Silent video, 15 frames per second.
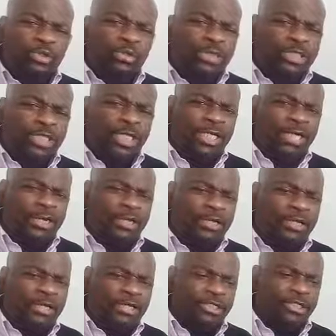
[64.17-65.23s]
to
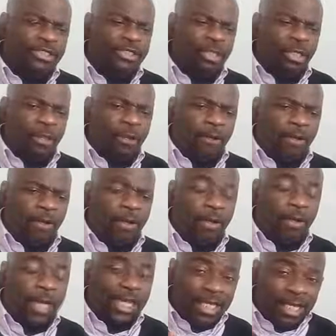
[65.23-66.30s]
generate
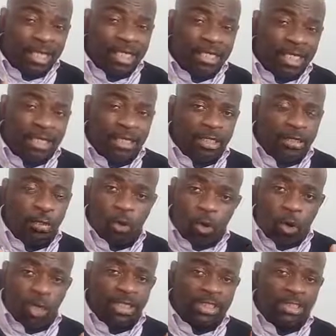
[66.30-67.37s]
a lead,
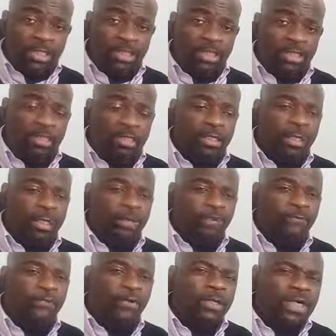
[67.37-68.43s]
quality lead,
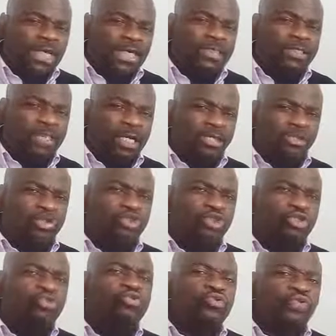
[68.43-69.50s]
for less than
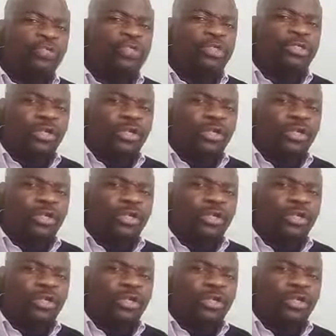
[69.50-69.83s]
$2